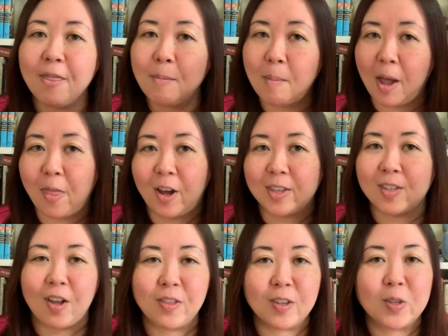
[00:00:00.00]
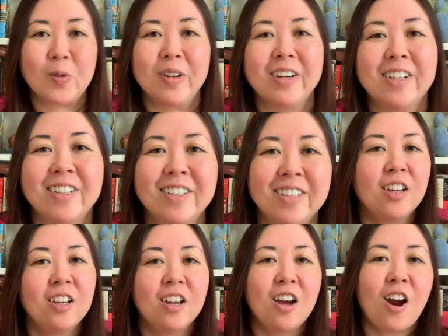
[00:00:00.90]
my thoughts on this one.
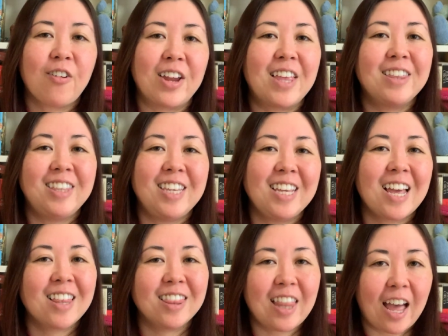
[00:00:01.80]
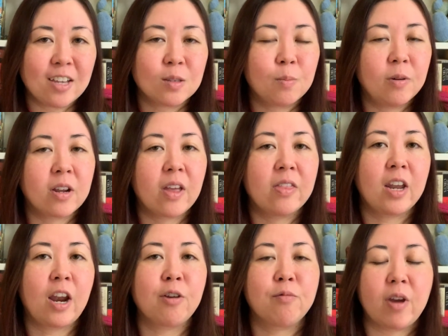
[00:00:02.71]
All right, the last book
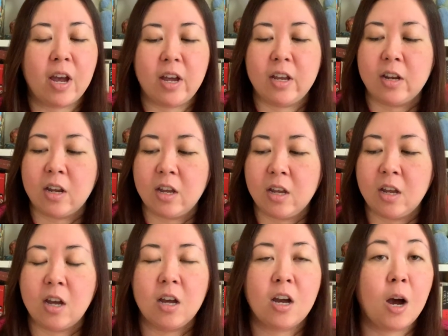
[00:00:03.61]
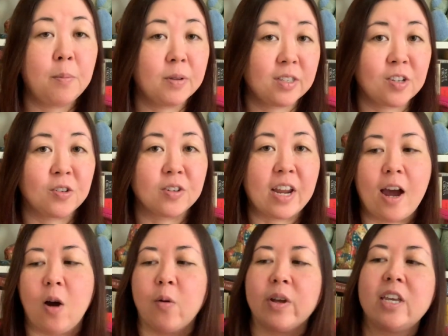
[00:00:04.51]
that I read up until
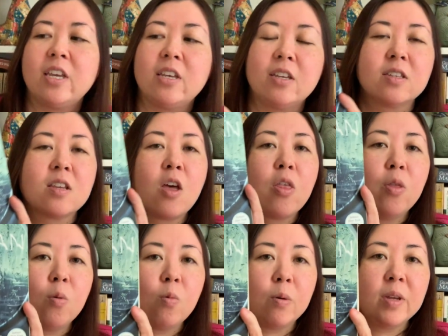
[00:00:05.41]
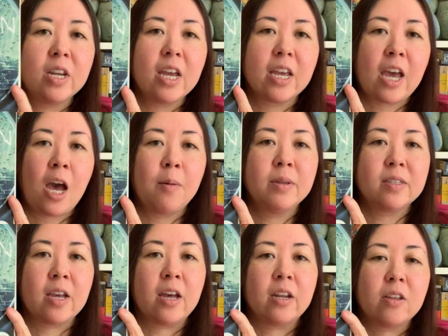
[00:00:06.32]
now is The Woman in Cabin
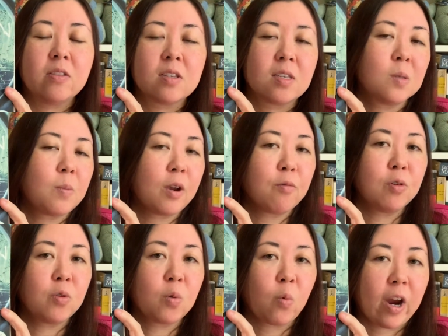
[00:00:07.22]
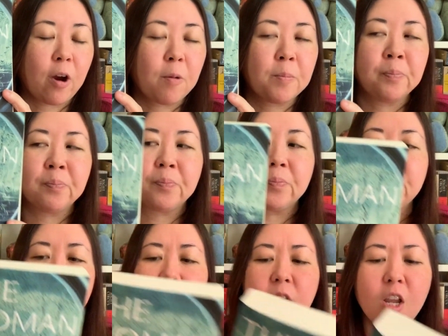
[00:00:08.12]
10, and this is by Ruth Ware.
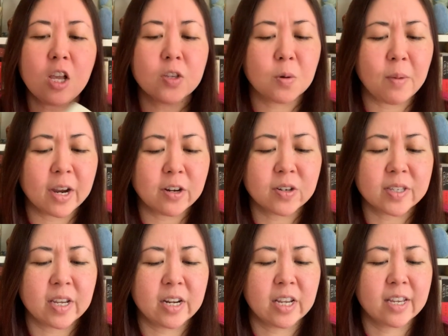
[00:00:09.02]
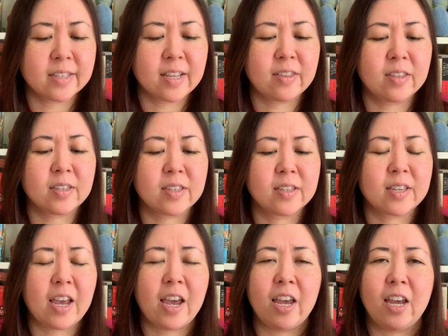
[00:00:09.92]
So my understanding is that this
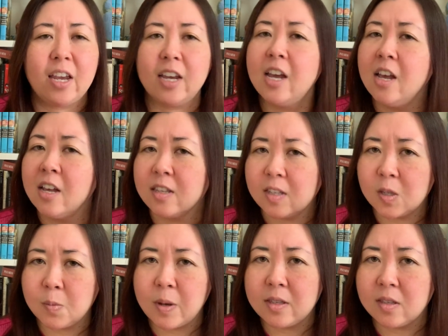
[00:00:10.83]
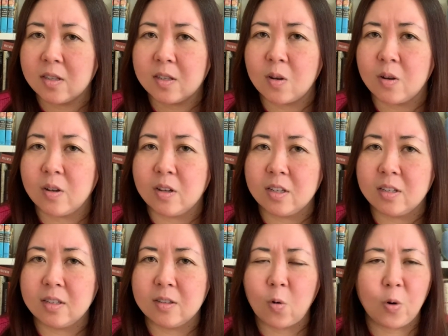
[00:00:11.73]
is a suspense
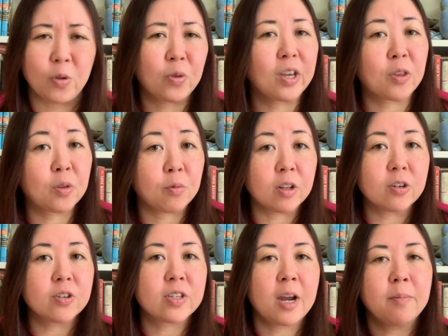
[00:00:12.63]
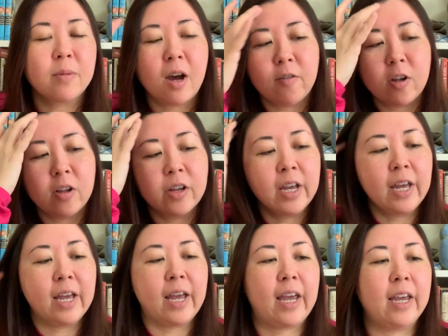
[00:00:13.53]
or like thriller type novel,
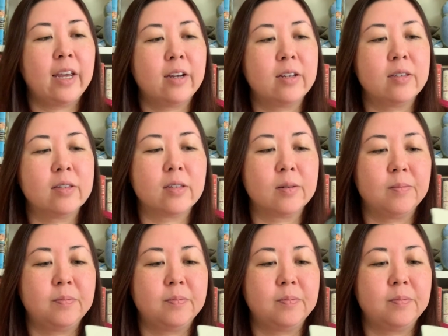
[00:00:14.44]
and